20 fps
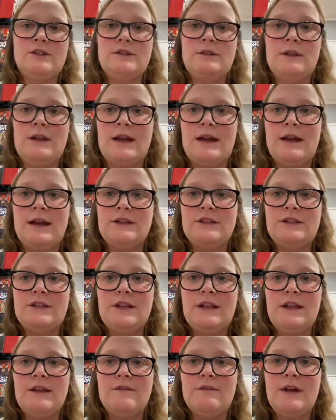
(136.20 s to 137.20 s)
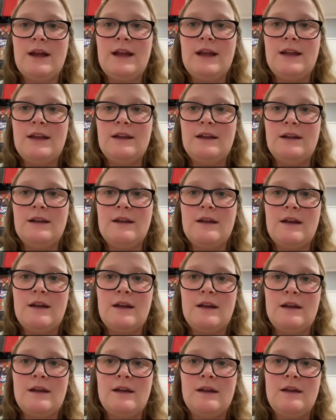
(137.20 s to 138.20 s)
uh, Chilling Reign,
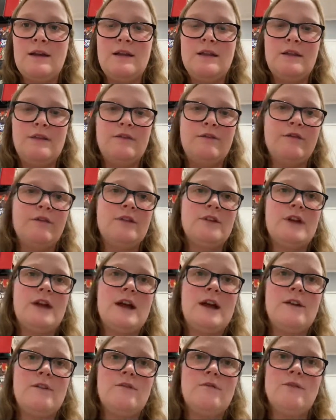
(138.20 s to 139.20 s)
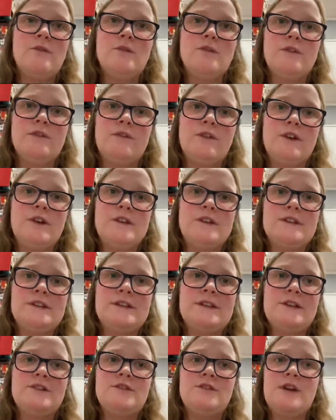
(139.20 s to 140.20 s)
the, uh, Rule of Frozen
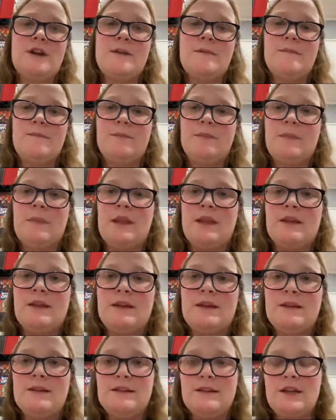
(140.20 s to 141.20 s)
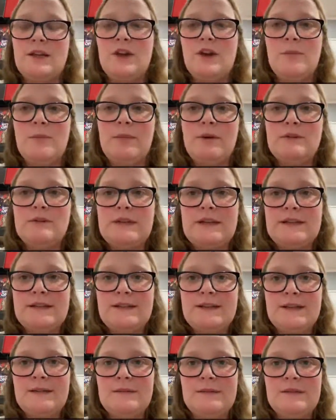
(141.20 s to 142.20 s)
Tundra. So you got building
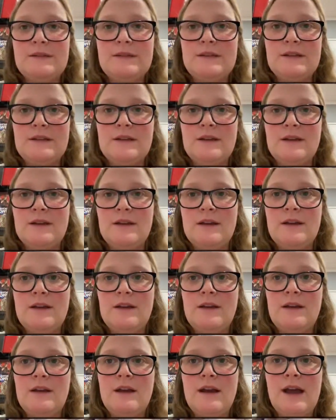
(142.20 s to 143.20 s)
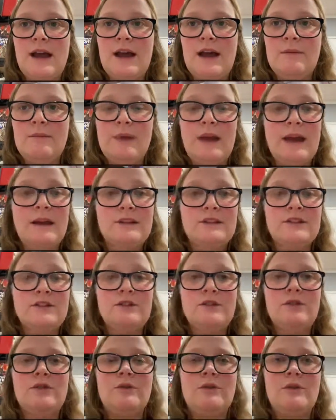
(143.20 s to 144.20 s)
tips, um, how to